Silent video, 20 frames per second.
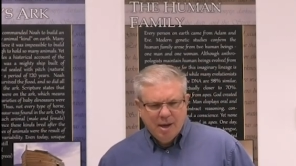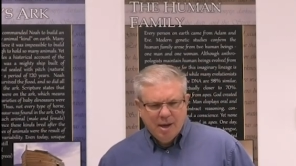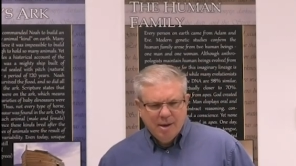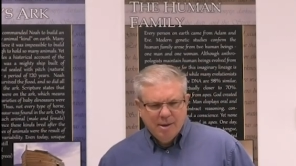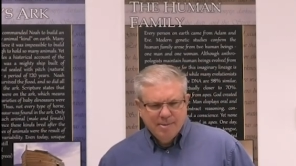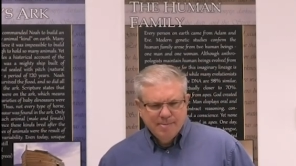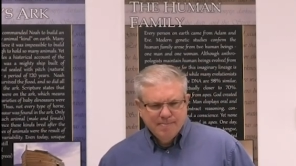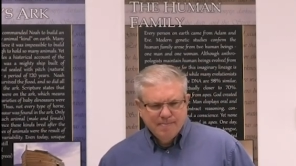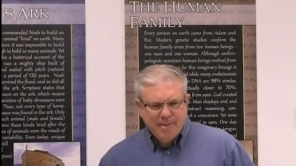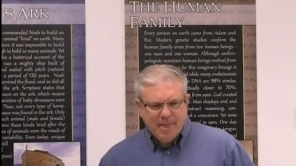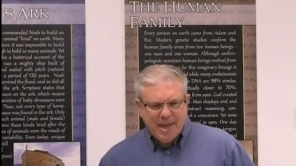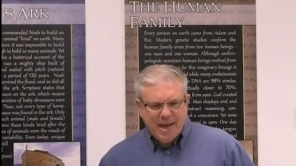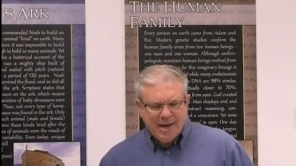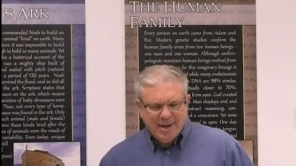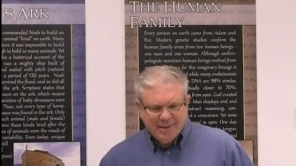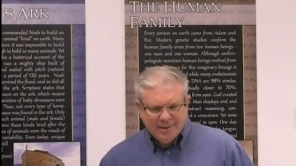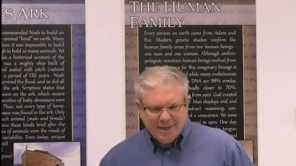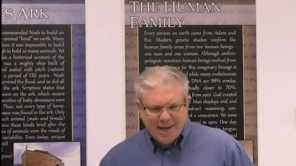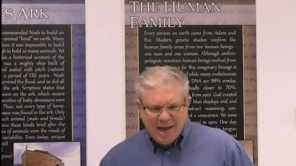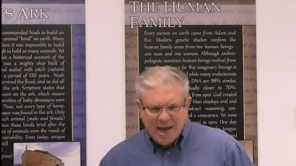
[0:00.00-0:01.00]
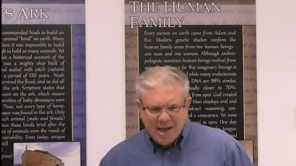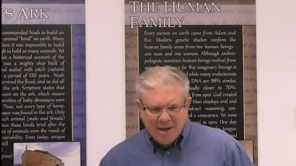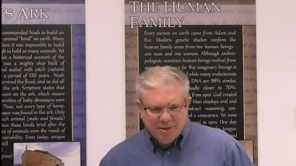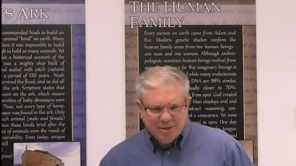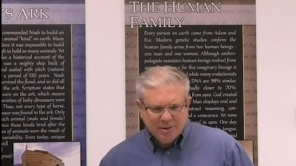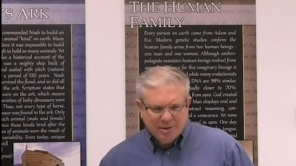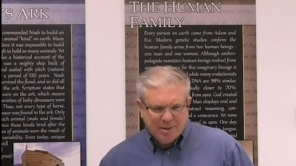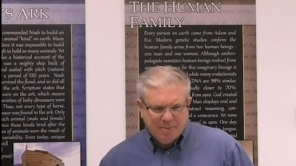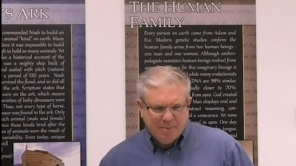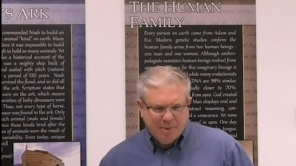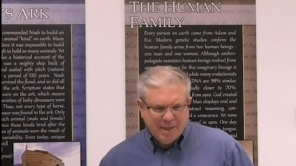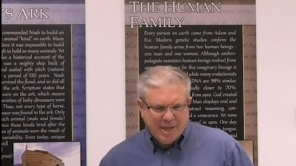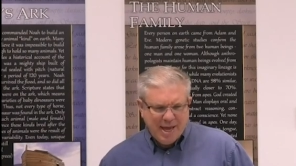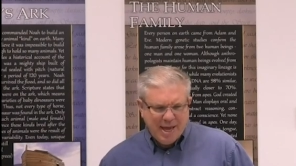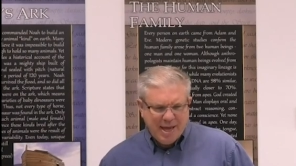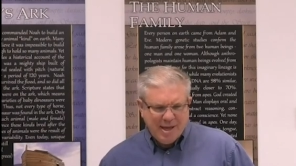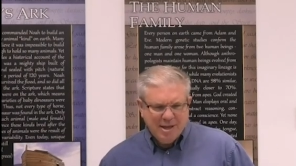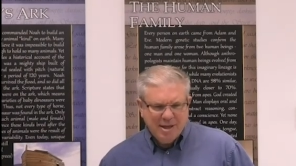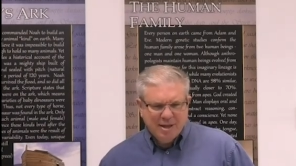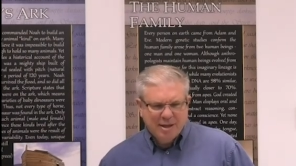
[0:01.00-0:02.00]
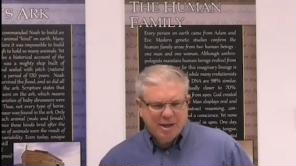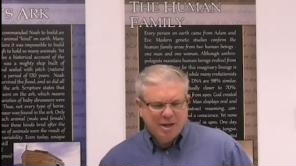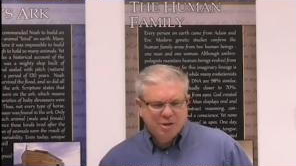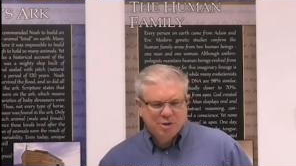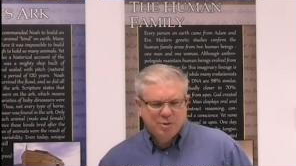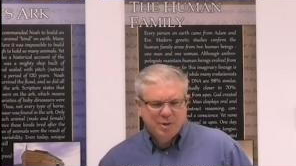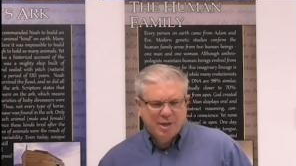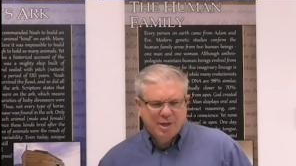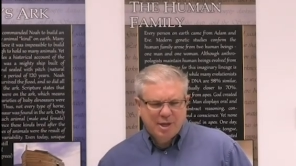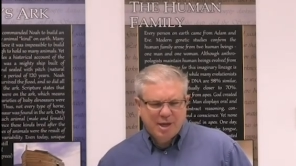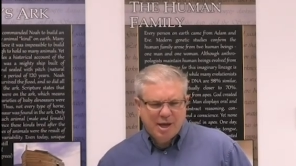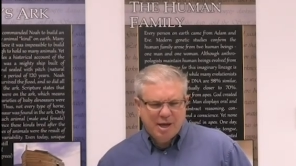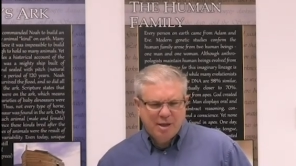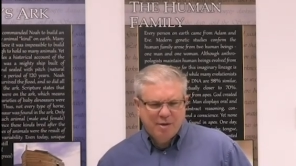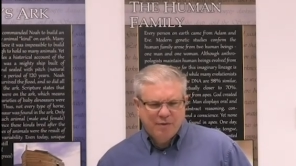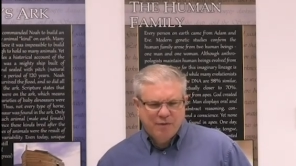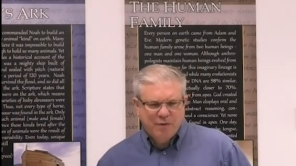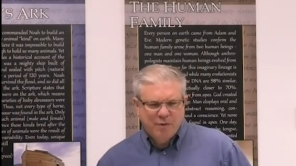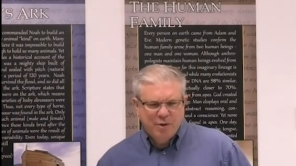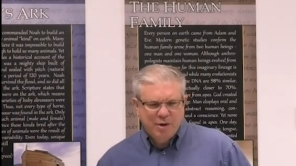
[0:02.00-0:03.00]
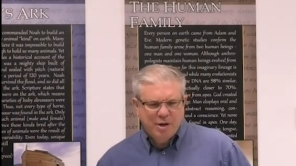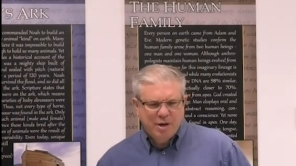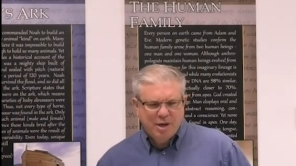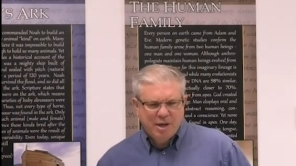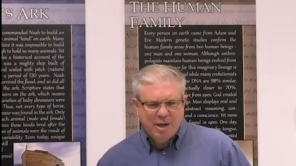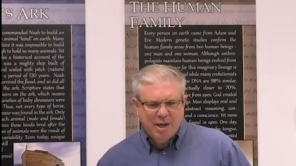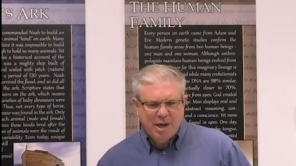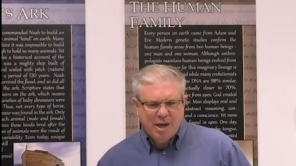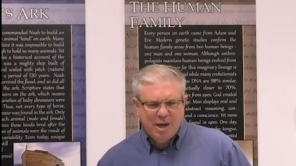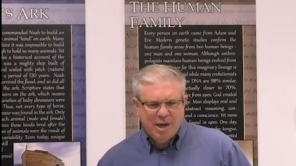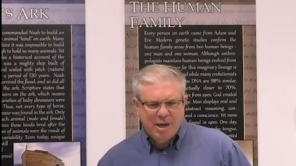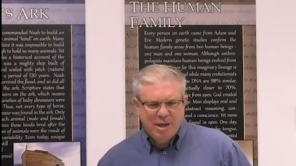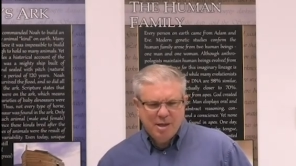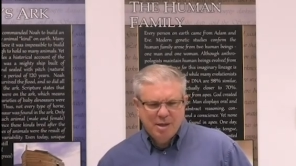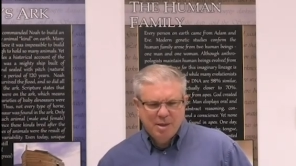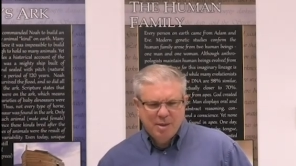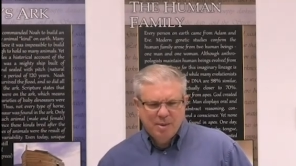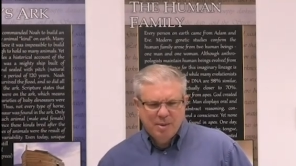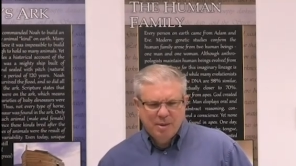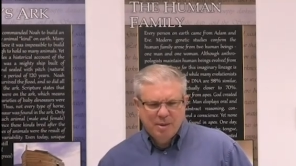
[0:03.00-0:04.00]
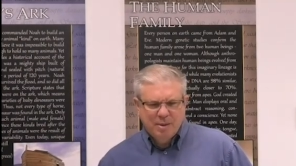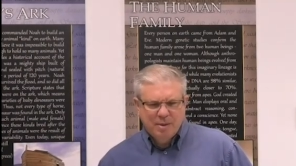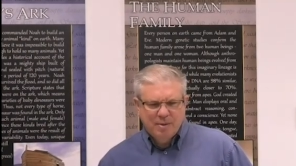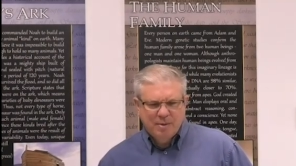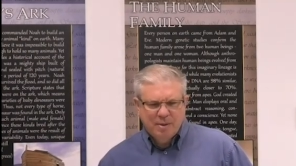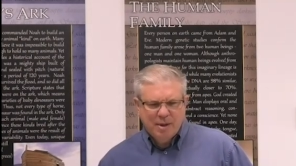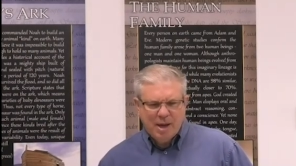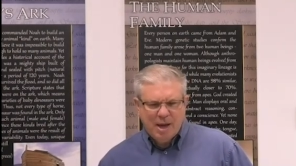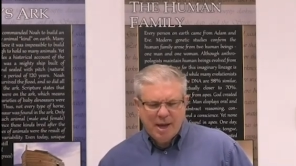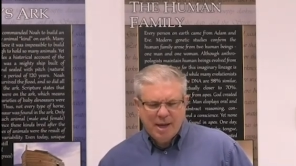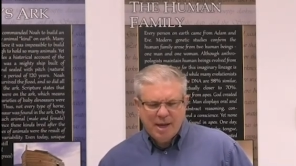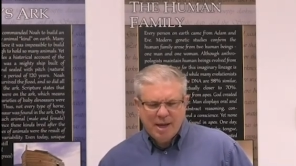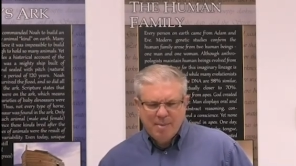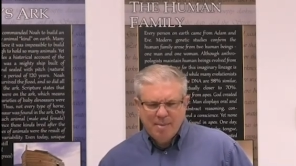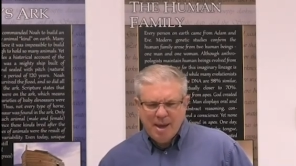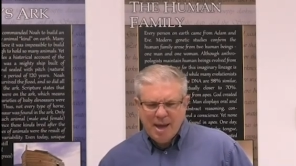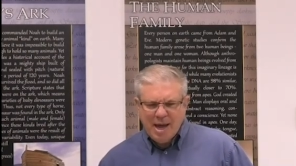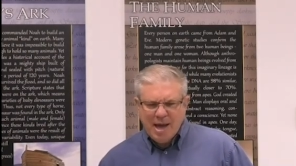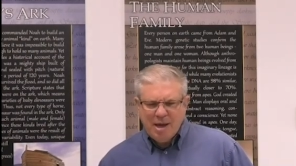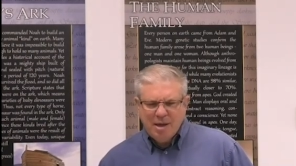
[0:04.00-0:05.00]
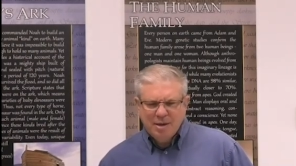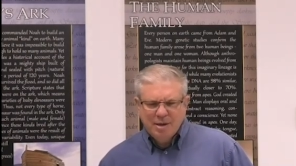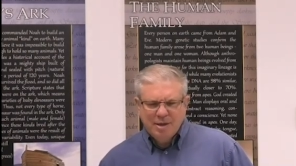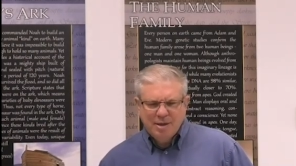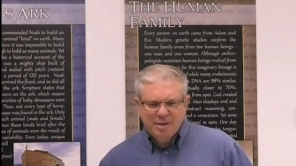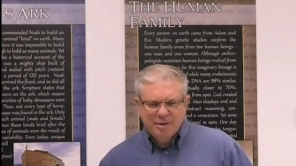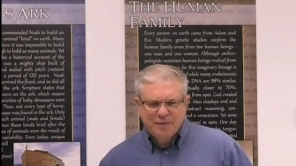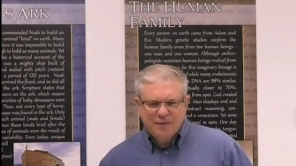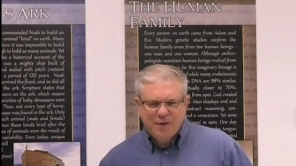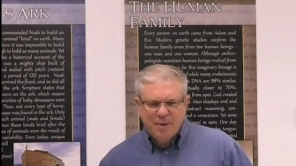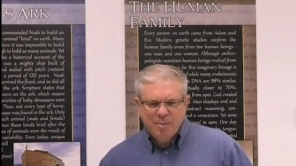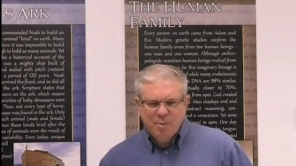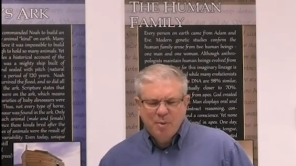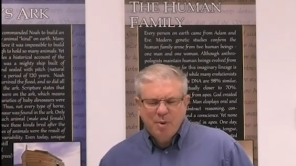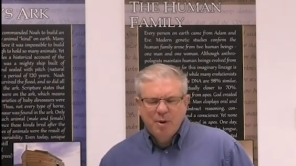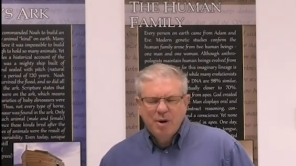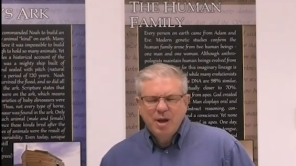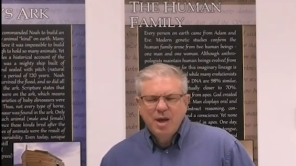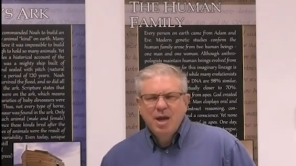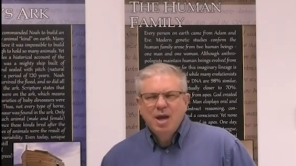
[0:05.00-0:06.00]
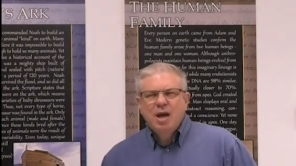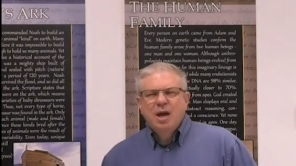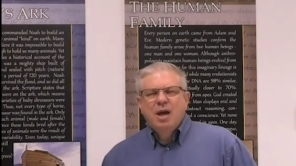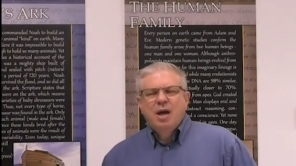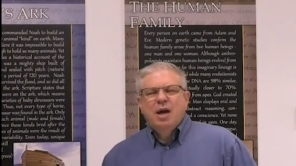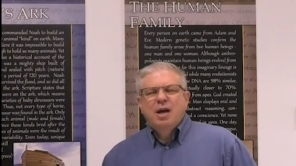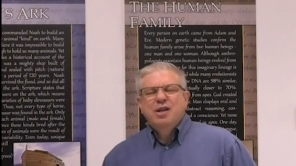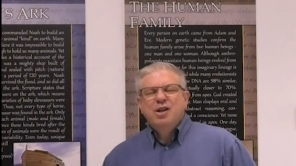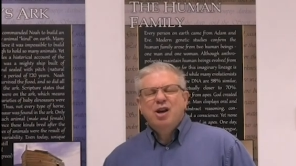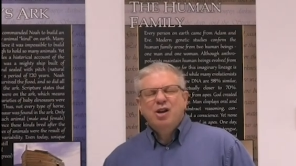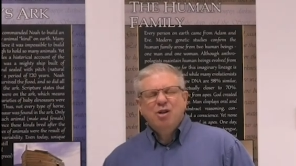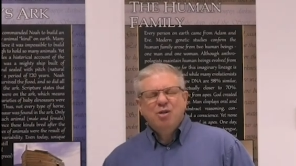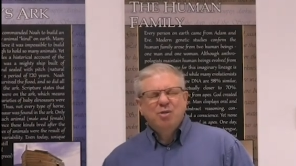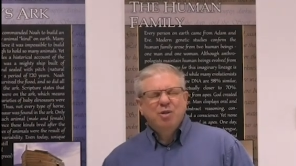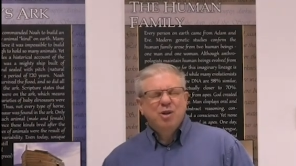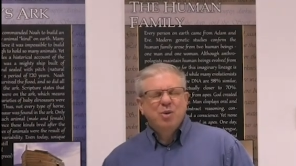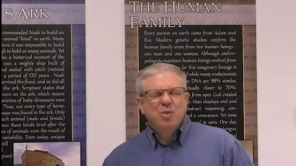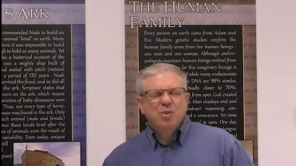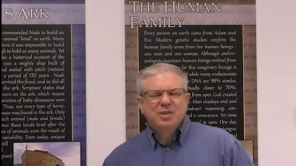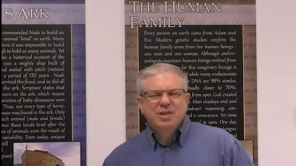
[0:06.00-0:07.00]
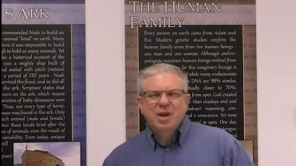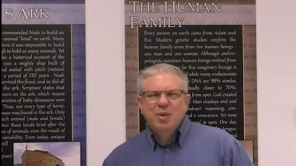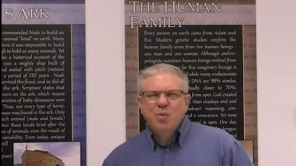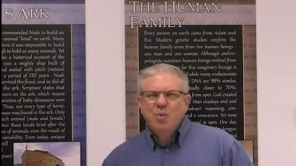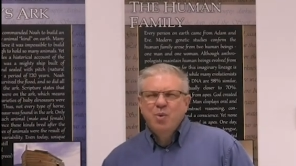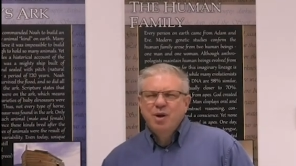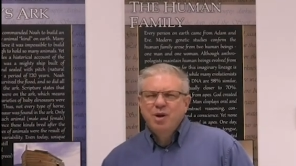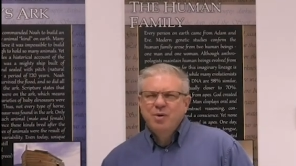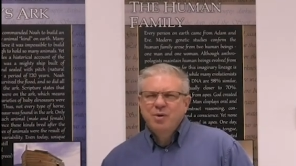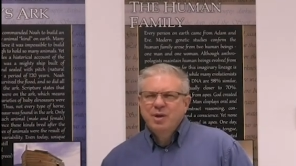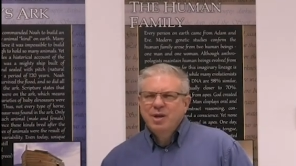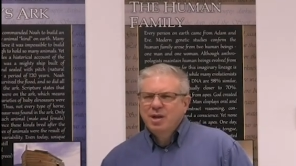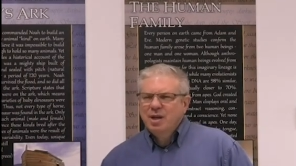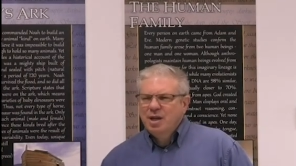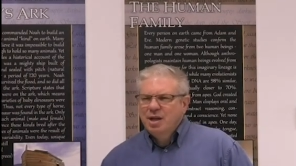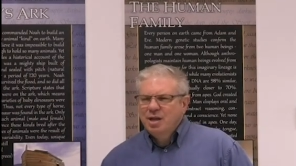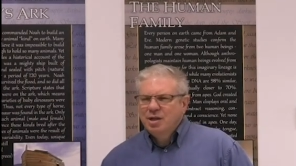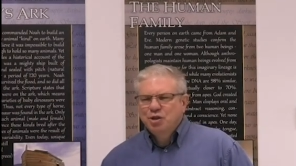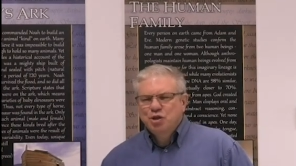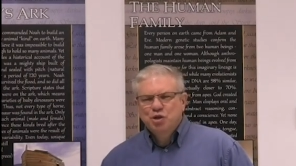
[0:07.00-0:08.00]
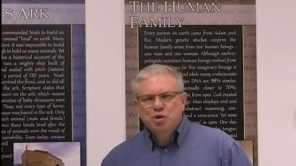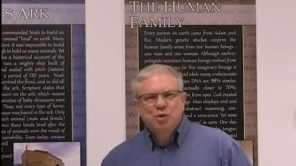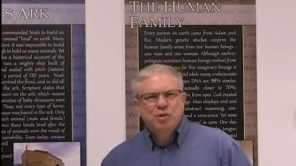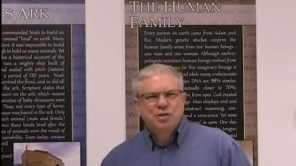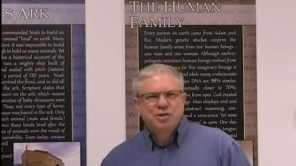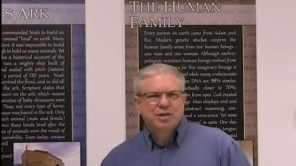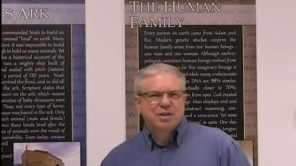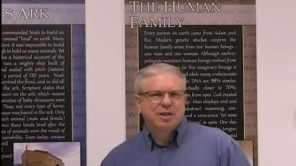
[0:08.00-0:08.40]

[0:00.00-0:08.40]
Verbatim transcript: um, his house up in Canyon Country in California. And I come out and it's February. And not only was I wearing a short